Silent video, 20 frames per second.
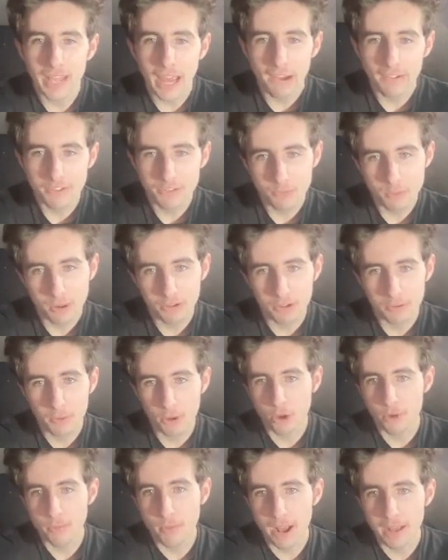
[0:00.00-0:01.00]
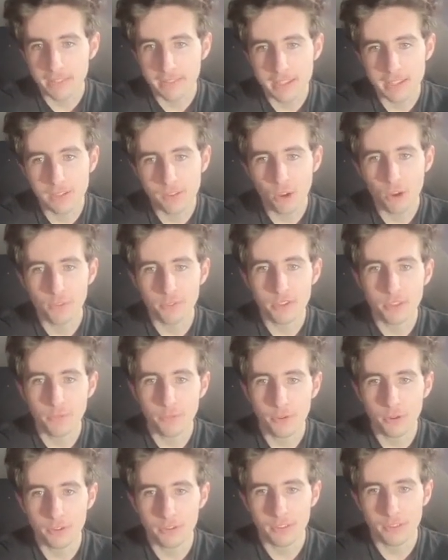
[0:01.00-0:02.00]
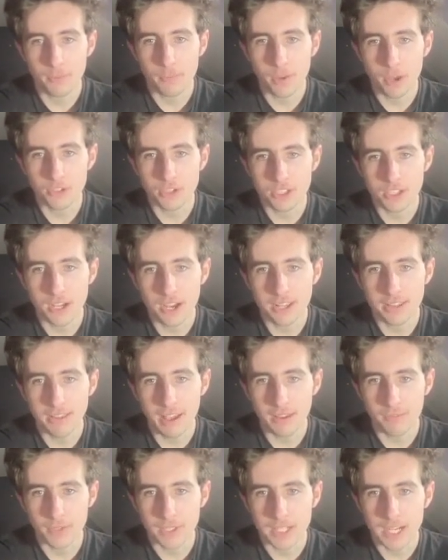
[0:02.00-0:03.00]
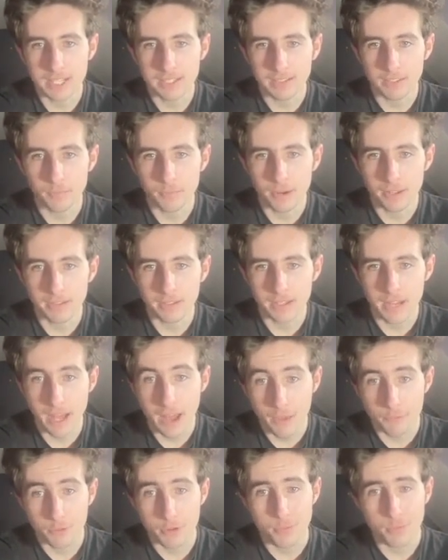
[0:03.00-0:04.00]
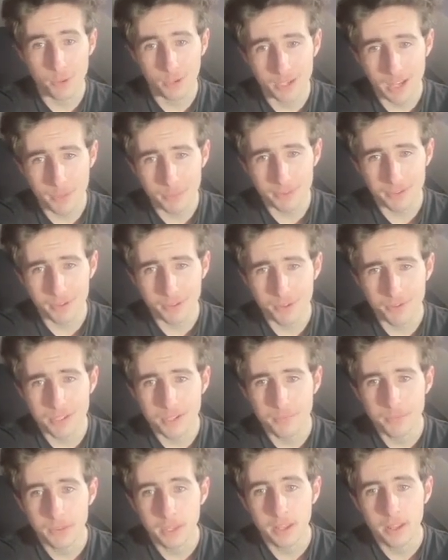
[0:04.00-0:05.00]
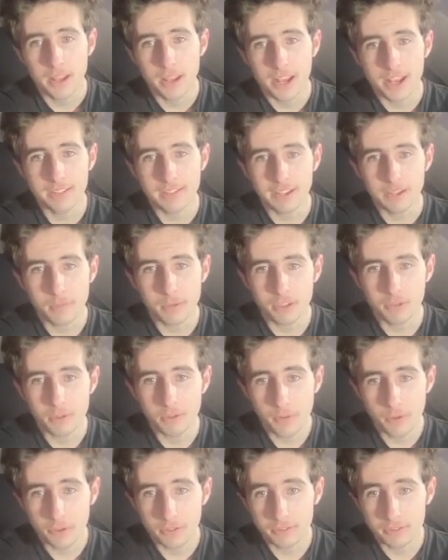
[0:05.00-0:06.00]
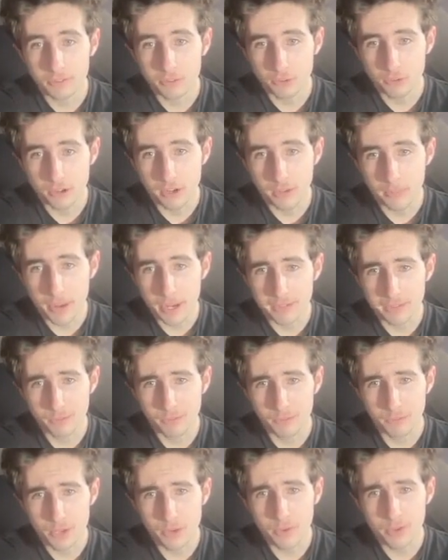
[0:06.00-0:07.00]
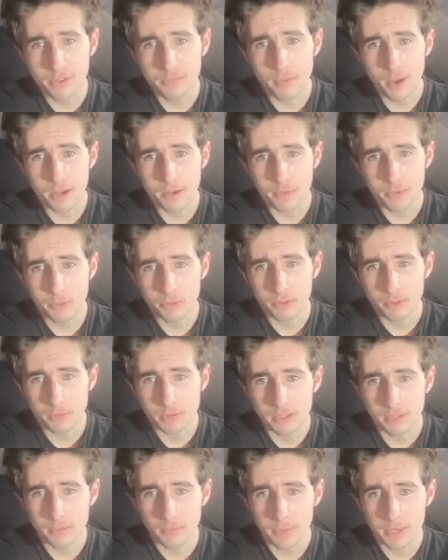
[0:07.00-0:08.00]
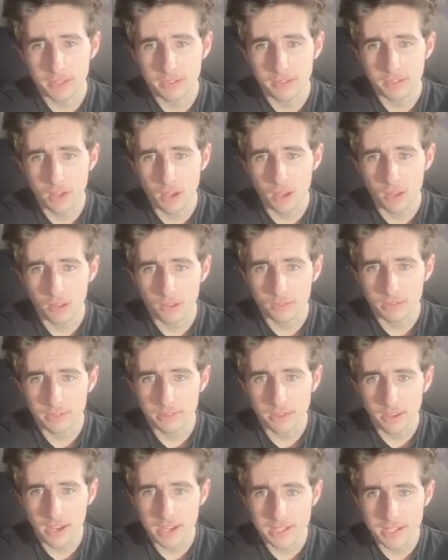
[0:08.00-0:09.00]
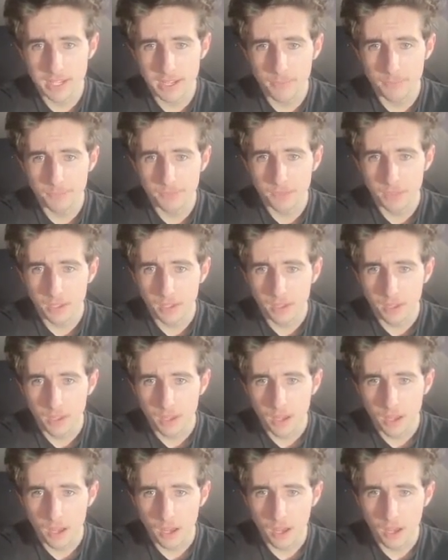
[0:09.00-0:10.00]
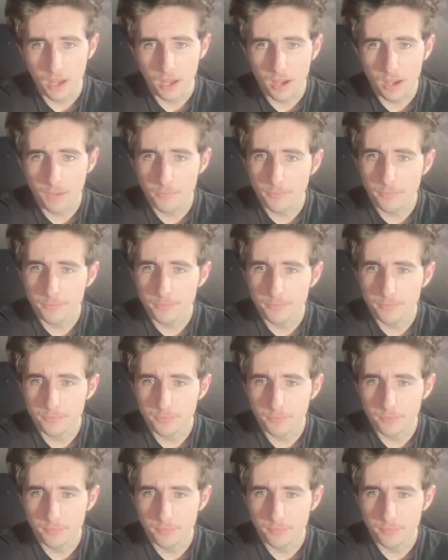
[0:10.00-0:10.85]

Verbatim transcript: character in Welcome Home, as he is often the focus of the merchandise, advertising, and present in every book and episode. His segments were focused on drawing and painting with viewers. Barnaby was often depicted alongside him. Um,